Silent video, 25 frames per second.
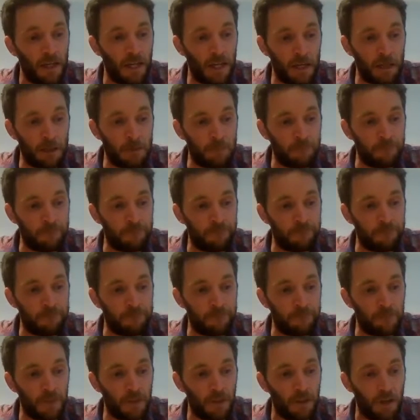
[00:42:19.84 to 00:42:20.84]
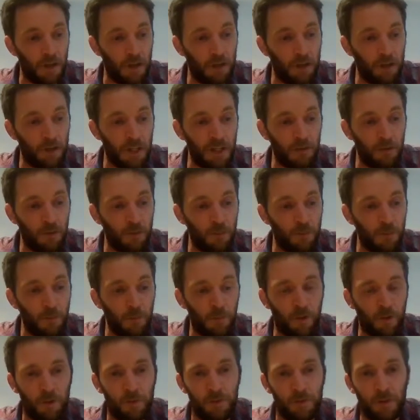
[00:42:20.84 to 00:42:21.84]
then there'd be
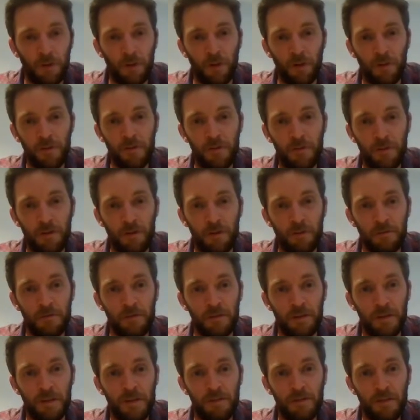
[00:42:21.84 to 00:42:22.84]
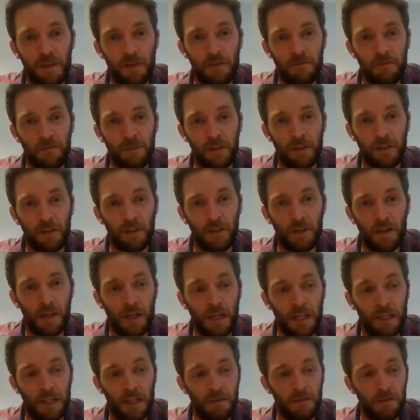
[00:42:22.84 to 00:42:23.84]
more of a culture of seed saving.
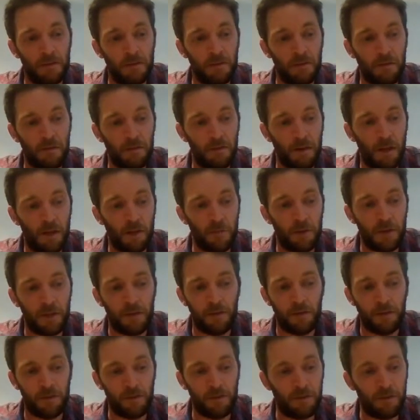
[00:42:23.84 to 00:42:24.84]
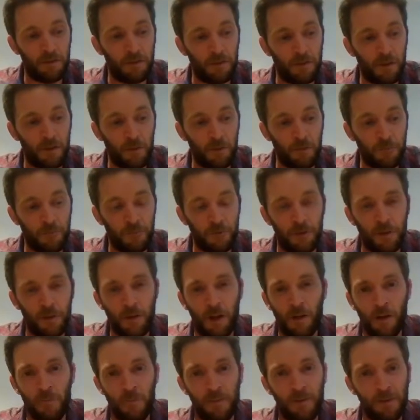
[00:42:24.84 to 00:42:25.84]
And I mean, there's, you know,
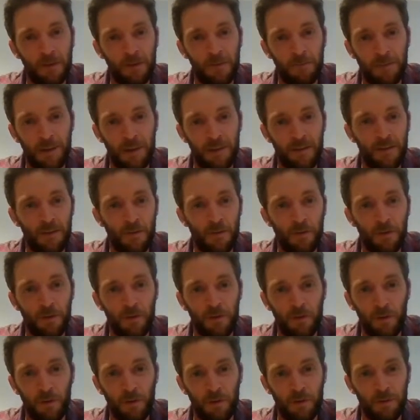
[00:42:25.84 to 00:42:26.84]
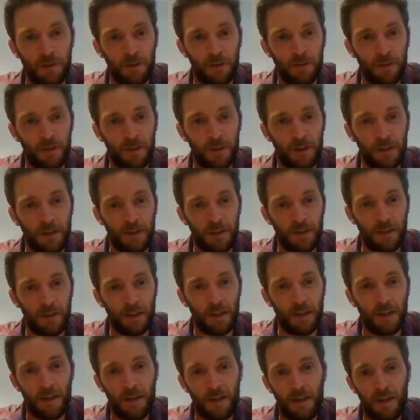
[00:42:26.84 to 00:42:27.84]
phenomenal vegetable growers out there,
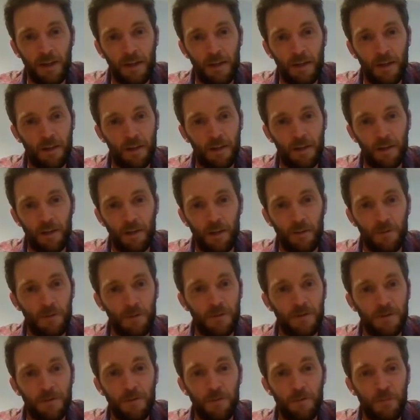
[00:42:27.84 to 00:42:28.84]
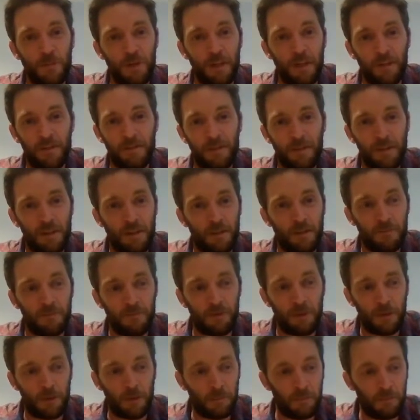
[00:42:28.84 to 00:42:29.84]
and it'd be just amazing
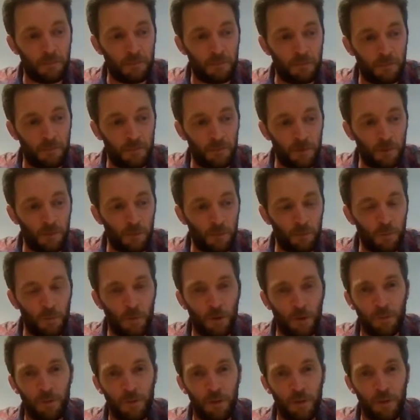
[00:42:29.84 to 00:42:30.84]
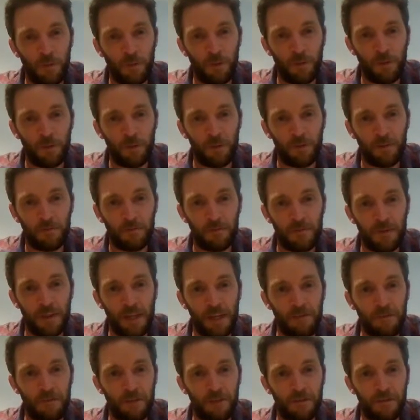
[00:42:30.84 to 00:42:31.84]
if there were more people
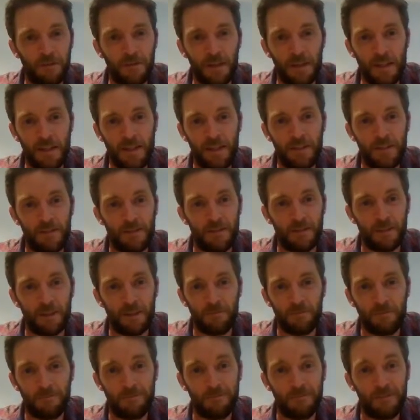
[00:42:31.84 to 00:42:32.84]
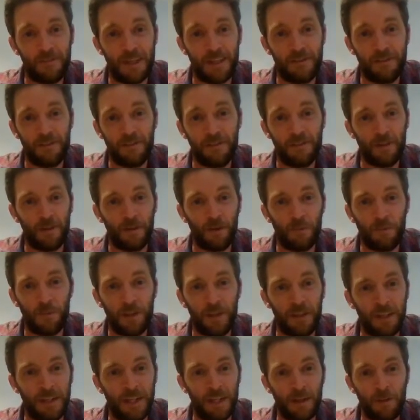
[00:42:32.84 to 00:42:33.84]
saving seeds, and just that there'd
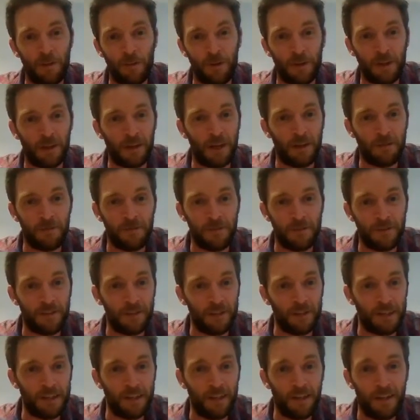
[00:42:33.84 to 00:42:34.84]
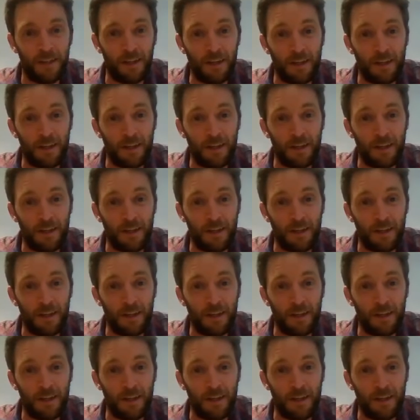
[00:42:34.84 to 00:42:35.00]
be a network of it. And